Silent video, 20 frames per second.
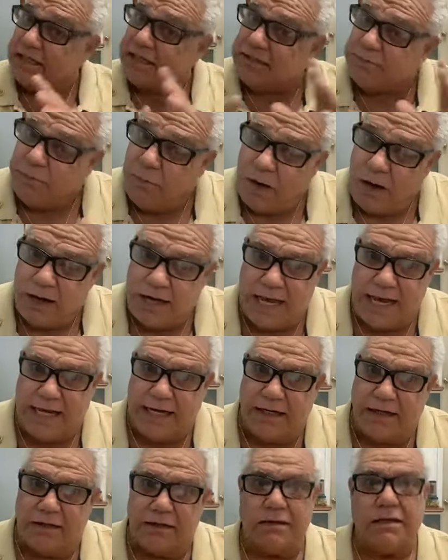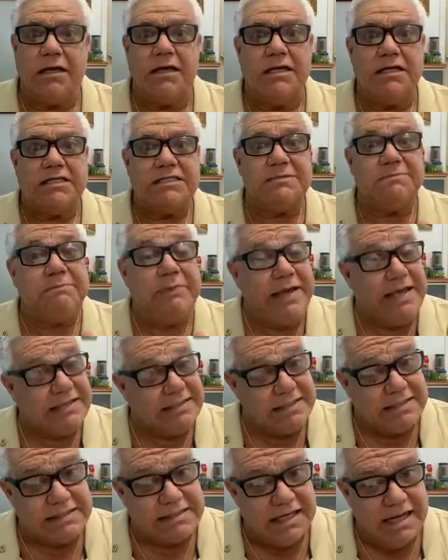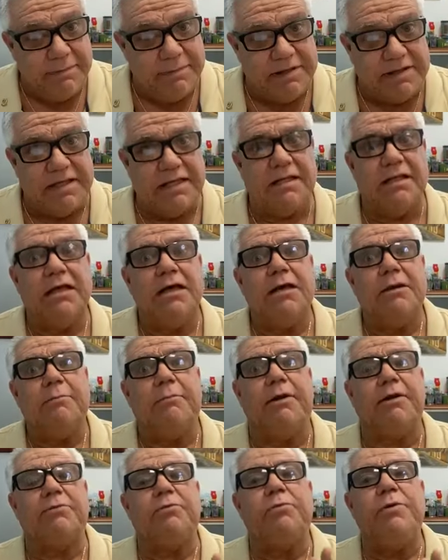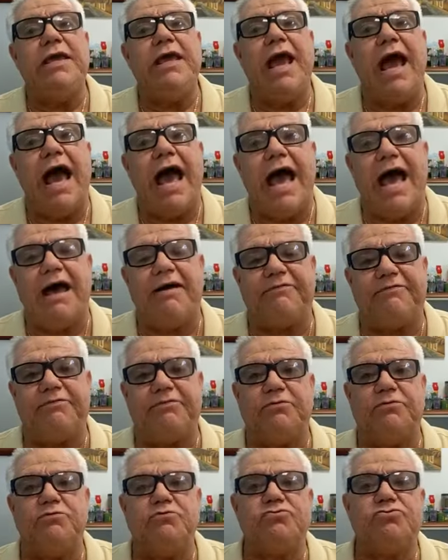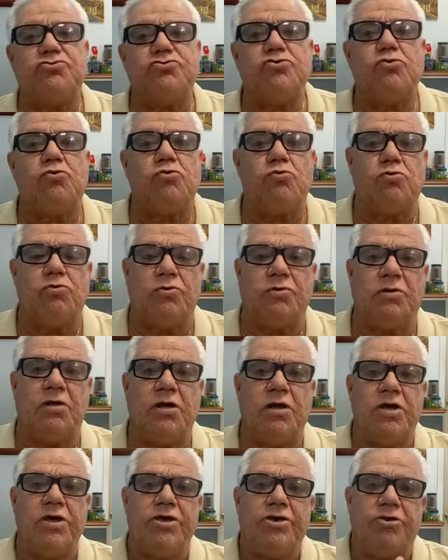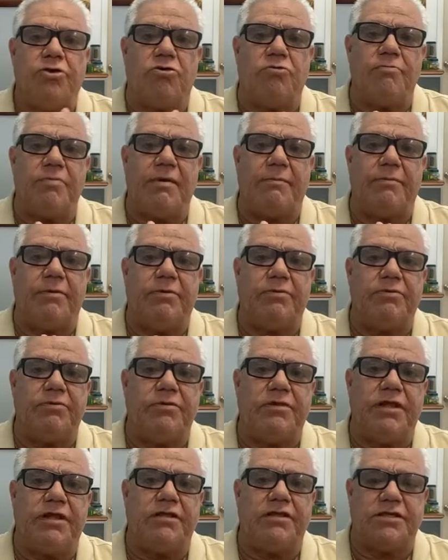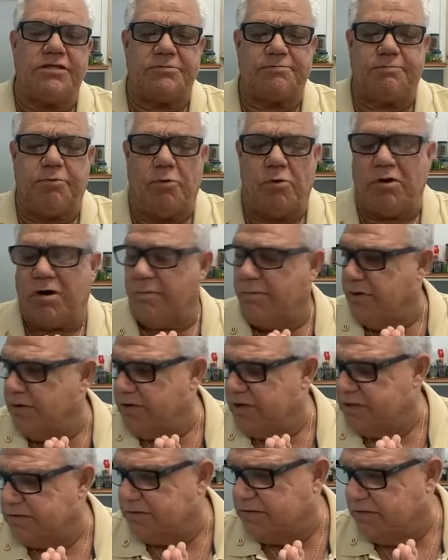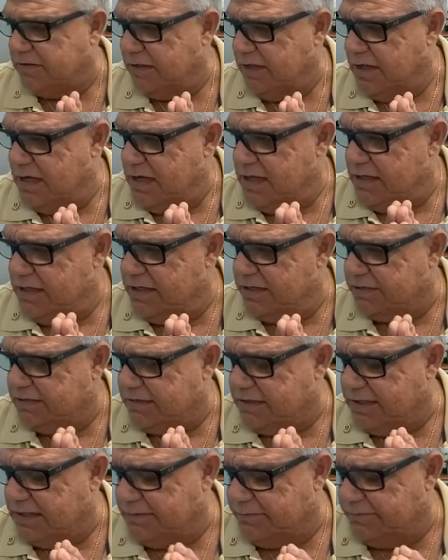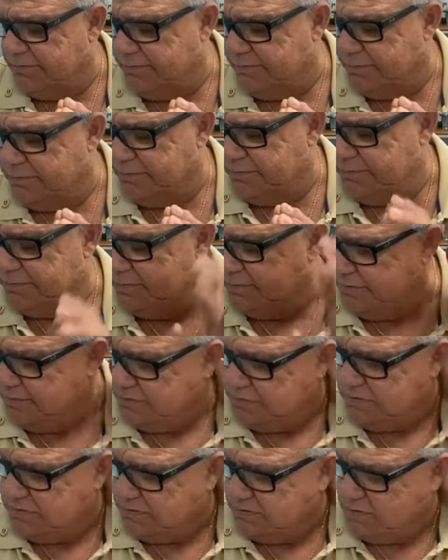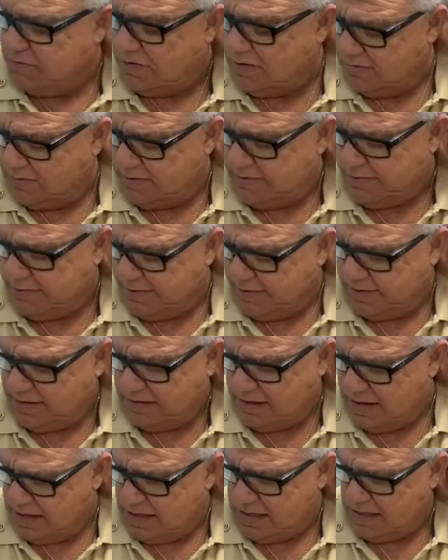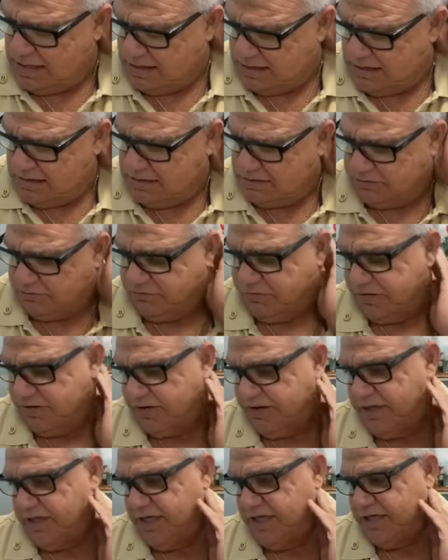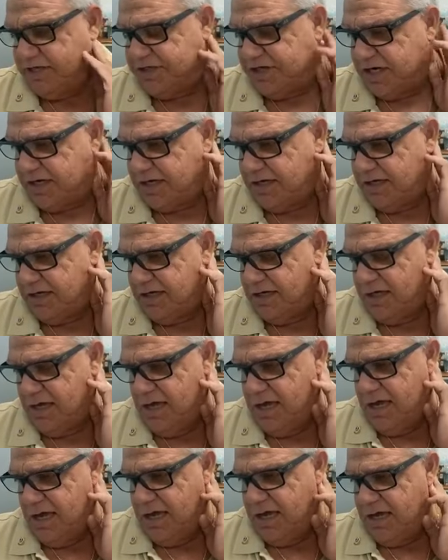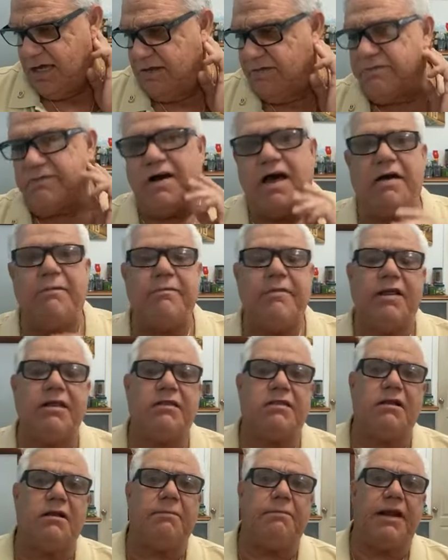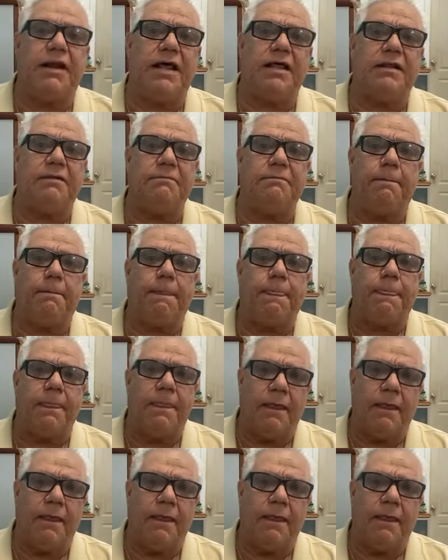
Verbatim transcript: it's a small island, space is limited, but we have to zone. You could remember they, they spoke about this, this um, what, what, what they called it? The strategic environmental plan.